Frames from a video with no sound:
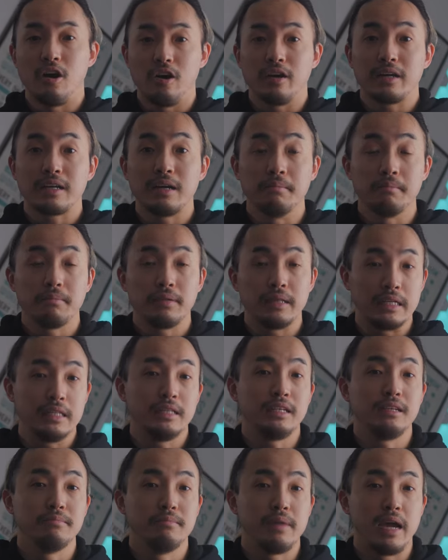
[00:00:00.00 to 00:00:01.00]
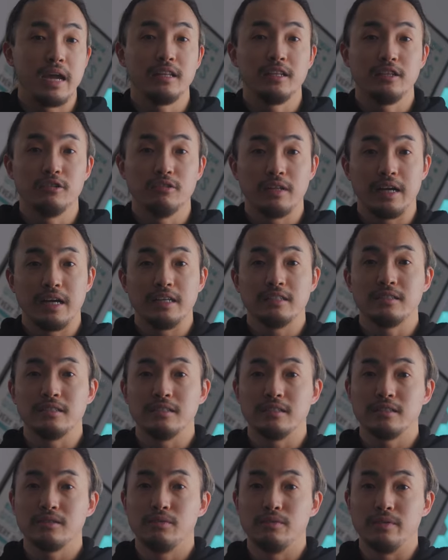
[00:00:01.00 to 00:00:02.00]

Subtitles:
are completely manual lenses